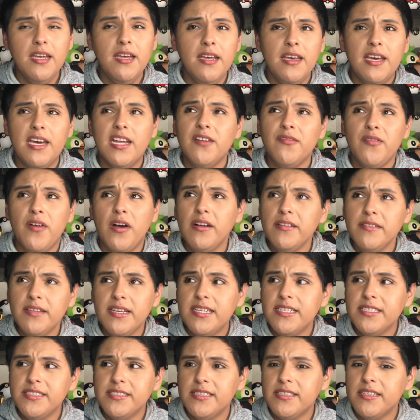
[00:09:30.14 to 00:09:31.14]
Out of all
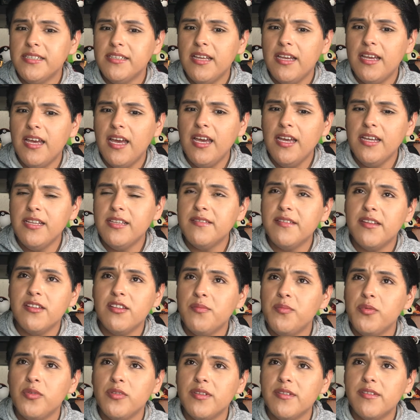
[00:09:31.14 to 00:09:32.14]
these, I decided to
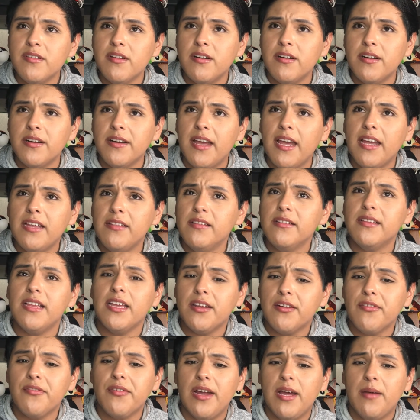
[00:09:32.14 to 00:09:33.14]
pull this card. I look like
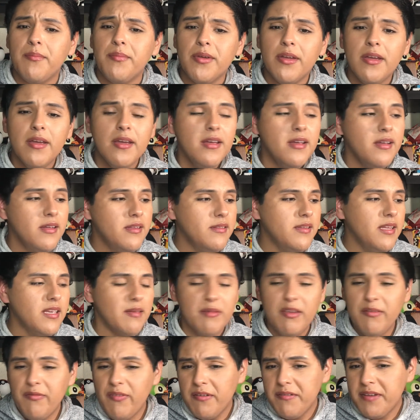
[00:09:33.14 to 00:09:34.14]
crap. Like
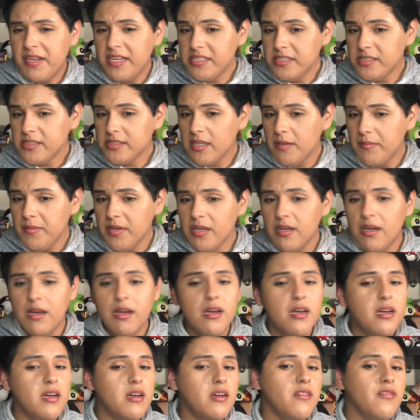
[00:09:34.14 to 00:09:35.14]
my foundation's coming
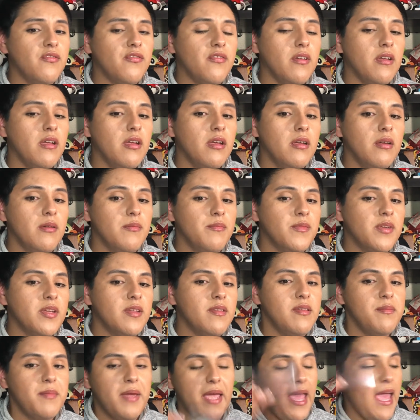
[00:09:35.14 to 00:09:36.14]
off. You can
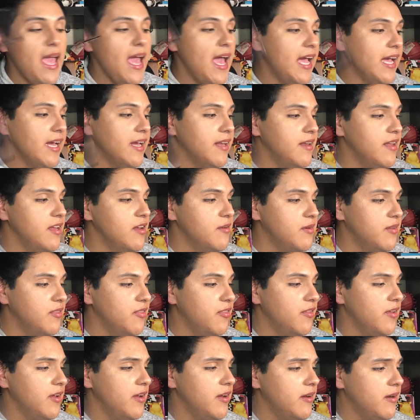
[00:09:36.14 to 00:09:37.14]
see my acne here
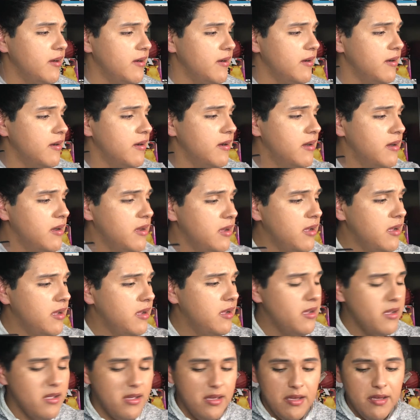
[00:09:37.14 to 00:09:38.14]
and there.
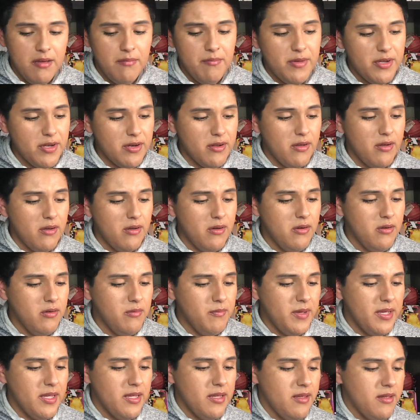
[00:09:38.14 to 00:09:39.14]
But oh
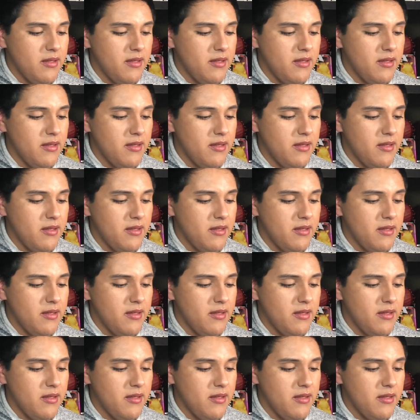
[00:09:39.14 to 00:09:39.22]
my gosh.